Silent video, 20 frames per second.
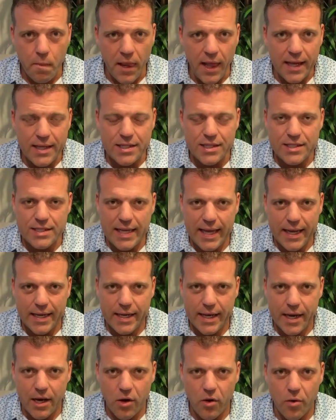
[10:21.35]
to stand
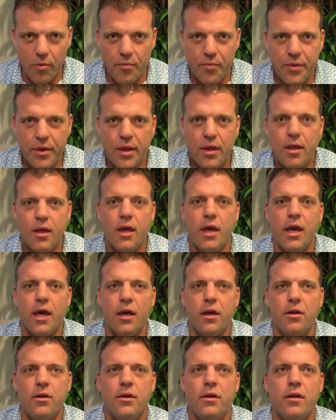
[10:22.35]
out.
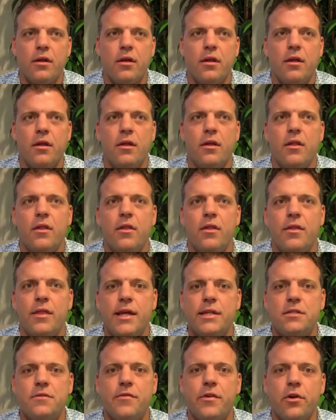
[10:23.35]
And
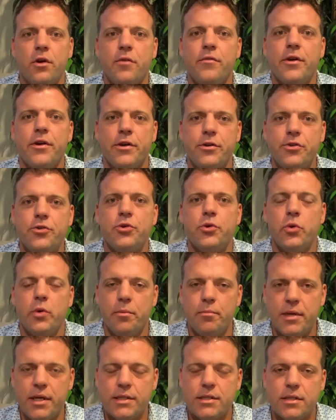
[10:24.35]
that's very, very true in
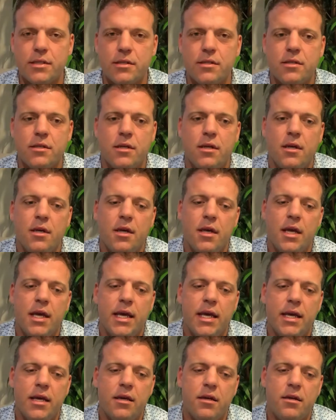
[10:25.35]
business.
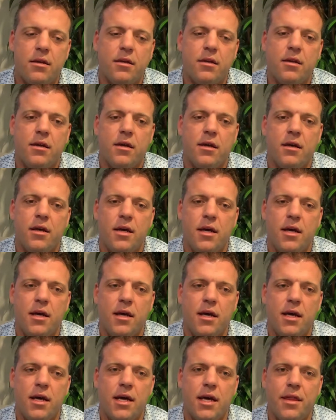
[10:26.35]
And
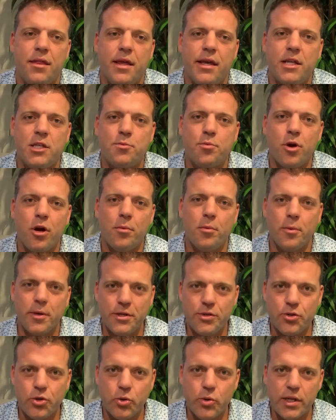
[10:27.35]
I think it's probably
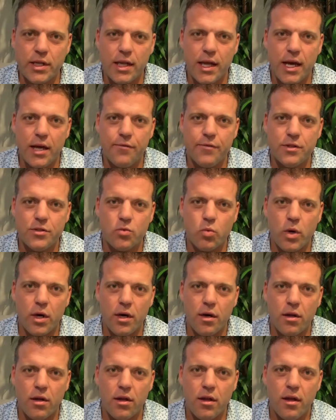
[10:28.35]
true in life as
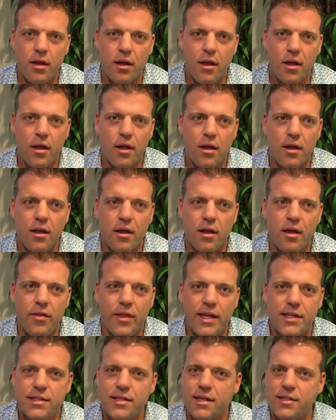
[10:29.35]
well. And
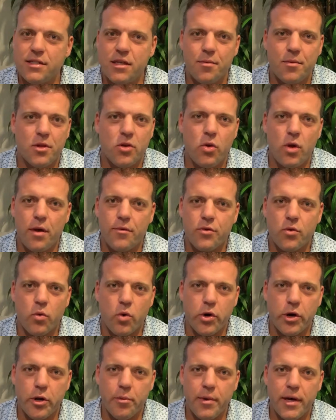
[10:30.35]
that's not something you have to
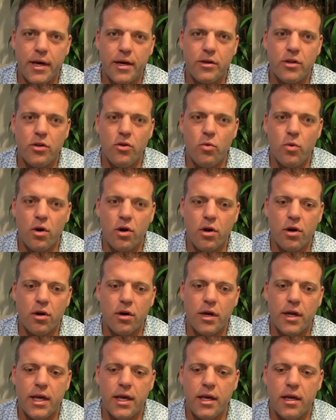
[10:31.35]
worry about. You
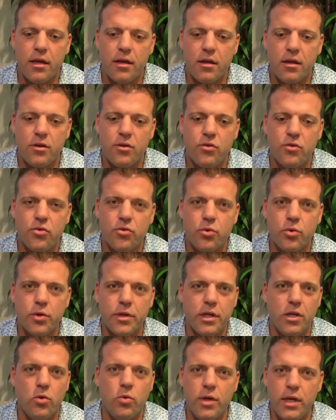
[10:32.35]
are a truly
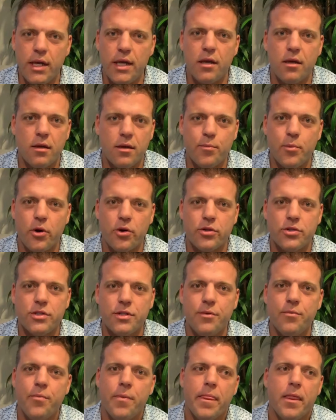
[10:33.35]
unique person.